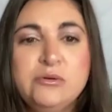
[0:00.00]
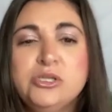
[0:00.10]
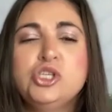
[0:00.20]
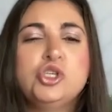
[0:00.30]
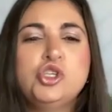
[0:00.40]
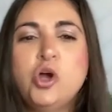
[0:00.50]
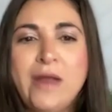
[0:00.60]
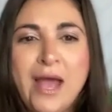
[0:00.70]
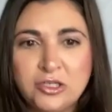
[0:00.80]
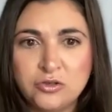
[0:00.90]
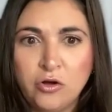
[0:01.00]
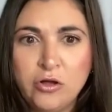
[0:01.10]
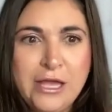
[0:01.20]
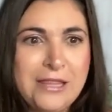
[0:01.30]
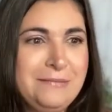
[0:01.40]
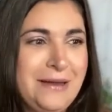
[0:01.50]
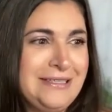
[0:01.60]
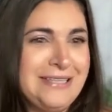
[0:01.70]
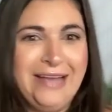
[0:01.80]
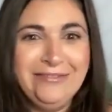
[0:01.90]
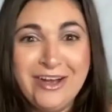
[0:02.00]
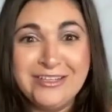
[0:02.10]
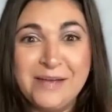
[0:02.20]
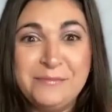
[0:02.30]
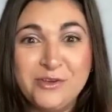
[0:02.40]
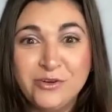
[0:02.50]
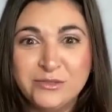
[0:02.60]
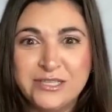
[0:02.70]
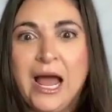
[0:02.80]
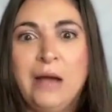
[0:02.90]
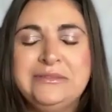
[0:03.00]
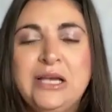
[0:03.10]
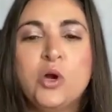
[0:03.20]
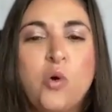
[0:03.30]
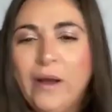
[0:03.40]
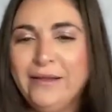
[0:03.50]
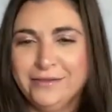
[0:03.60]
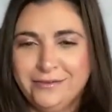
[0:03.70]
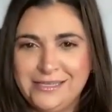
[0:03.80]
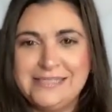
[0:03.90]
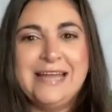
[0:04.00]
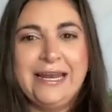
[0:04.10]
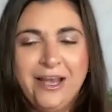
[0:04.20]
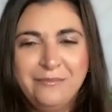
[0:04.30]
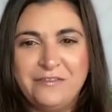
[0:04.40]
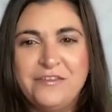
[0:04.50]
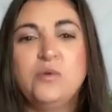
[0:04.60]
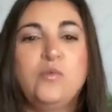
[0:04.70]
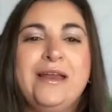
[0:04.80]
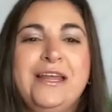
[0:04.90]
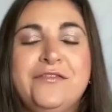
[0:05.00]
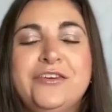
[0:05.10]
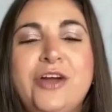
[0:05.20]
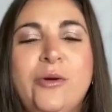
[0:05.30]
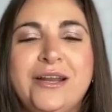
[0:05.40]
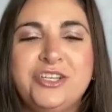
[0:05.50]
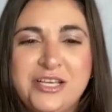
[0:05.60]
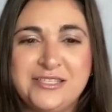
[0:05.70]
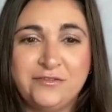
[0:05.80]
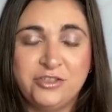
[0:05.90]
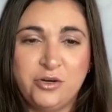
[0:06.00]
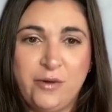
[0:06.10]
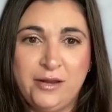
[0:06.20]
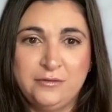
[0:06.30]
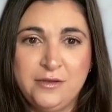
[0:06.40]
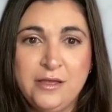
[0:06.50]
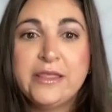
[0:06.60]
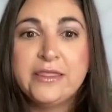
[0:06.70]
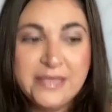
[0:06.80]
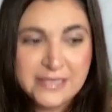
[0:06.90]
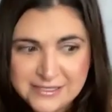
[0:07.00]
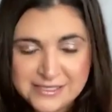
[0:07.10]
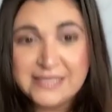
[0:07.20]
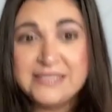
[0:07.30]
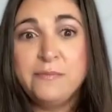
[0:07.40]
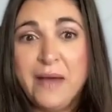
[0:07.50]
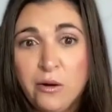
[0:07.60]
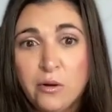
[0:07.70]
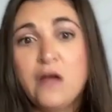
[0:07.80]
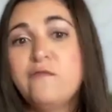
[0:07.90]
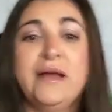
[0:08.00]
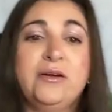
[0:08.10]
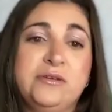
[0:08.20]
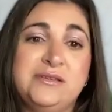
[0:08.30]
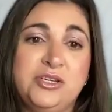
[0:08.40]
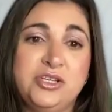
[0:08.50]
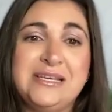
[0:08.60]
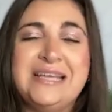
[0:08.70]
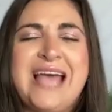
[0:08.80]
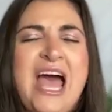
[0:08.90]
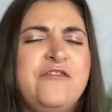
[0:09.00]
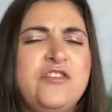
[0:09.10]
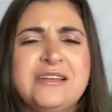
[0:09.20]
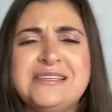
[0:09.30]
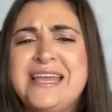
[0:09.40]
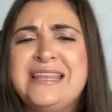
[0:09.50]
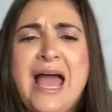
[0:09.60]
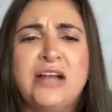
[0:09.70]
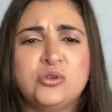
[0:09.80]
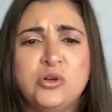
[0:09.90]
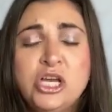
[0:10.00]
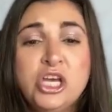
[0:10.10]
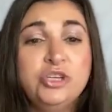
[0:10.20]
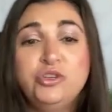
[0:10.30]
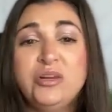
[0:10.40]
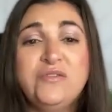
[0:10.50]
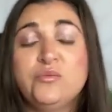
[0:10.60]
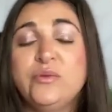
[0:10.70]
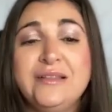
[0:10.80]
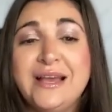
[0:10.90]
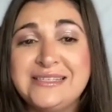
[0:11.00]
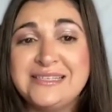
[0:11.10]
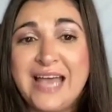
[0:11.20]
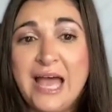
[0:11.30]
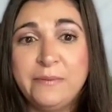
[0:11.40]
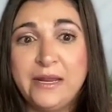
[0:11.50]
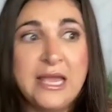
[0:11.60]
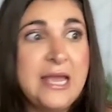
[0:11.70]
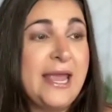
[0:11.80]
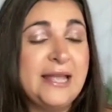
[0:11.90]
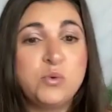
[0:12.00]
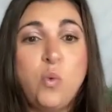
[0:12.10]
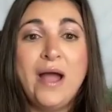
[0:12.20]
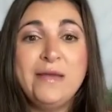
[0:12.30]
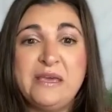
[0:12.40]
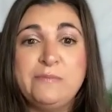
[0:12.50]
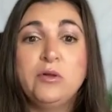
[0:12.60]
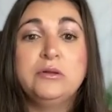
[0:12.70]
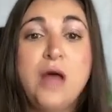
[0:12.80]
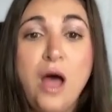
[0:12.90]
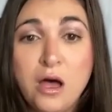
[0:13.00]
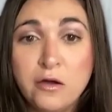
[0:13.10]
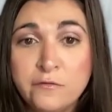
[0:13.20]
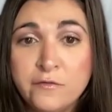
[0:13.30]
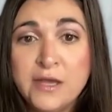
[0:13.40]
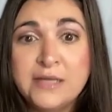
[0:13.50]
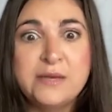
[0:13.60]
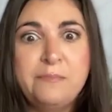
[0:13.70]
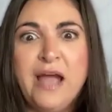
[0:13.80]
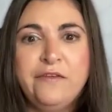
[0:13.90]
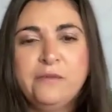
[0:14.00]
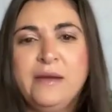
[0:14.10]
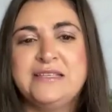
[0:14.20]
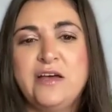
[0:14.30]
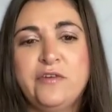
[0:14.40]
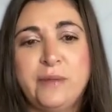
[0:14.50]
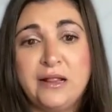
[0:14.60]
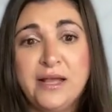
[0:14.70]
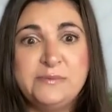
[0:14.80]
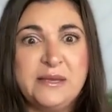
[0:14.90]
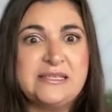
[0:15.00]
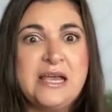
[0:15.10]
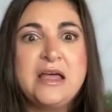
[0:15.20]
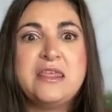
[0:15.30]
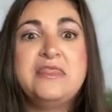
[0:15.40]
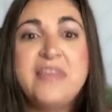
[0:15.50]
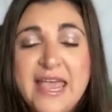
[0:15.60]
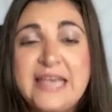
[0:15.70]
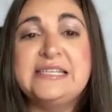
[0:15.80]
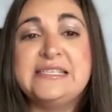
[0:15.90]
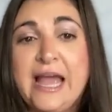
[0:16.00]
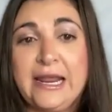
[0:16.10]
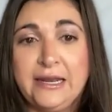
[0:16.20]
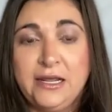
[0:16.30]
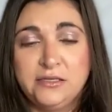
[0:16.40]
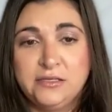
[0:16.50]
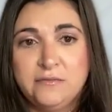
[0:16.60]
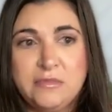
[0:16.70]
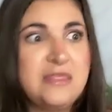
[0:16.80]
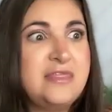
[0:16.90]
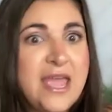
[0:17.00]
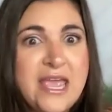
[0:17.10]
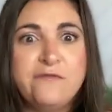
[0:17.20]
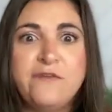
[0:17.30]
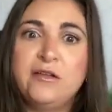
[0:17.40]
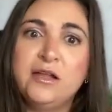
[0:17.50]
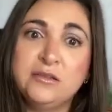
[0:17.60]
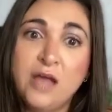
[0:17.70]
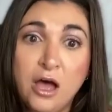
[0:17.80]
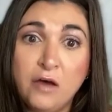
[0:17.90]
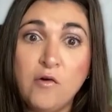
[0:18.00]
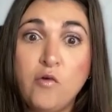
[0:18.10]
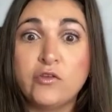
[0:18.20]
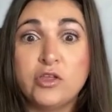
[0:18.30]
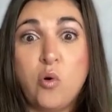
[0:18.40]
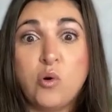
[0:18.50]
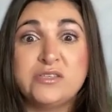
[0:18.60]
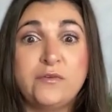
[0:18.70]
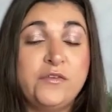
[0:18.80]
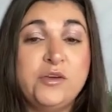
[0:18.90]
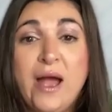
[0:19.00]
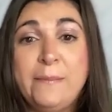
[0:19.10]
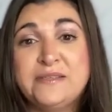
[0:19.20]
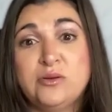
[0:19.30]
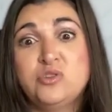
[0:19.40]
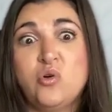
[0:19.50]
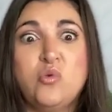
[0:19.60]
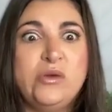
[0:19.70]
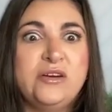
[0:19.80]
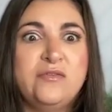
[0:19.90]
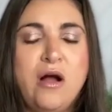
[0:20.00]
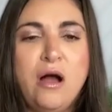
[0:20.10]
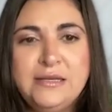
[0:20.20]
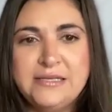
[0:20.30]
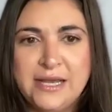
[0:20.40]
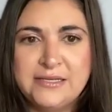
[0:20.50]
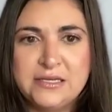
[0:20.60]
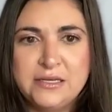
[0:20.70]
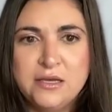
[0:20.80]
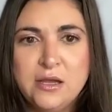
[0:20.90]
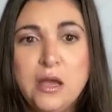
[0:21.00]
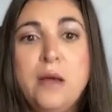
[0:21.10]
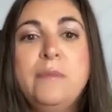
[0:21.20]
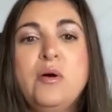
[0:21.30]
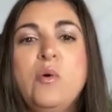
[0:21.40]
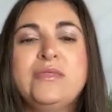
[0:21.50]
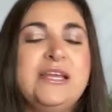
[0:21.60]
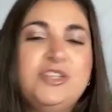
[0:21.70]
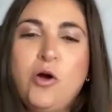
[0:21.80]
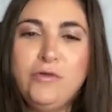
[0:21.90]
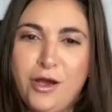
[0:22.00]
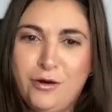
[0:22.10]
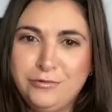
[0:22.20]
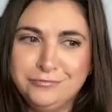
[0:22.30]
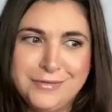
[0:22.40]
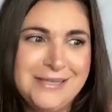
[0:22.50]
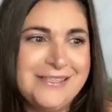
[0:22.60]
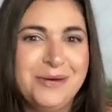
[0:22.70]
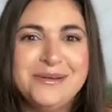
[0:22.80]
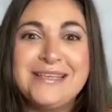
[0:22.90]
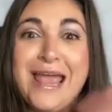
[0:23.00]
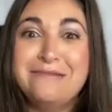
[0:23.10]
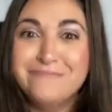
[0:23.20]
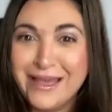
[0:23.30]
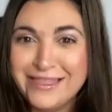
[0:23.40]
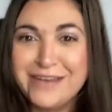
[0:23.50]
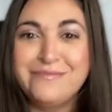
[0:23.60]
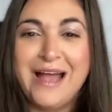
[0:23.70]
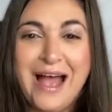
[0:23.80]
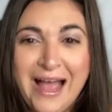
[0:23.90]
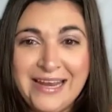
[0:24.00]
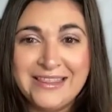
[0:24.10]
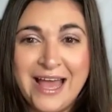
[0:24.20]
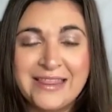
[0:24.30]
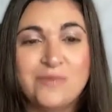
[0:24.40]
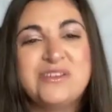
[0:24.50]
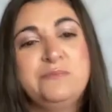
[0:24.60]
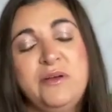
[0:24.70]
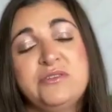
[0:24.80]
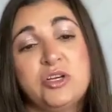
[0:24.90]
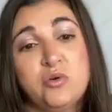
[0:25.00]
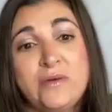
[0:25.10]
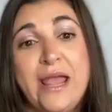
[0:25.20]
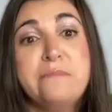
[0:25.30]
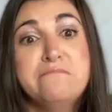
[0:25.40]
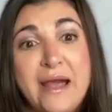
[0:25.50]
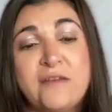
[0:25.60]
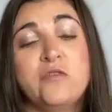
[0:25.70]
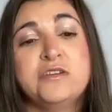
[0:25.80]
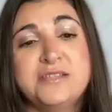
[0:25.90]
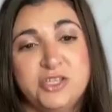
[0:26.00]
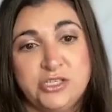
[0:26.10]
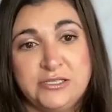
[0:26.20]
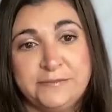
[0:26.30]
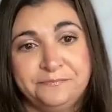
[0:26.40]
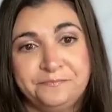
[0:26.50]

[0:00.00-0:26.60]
was so natural that by the time I got to episode number 10, I was quite literally standing on my feet waiting for Noah to chase after Joanne. This is the power of micro decisions. It's effortless and natural. You don't even realize it's happening. It's why people love to buy from myself and my clients, because they decided it. They fell in love over the course of a few episodes or a week of content. But what they don't know is there was a method behind that was built to create micro decisions.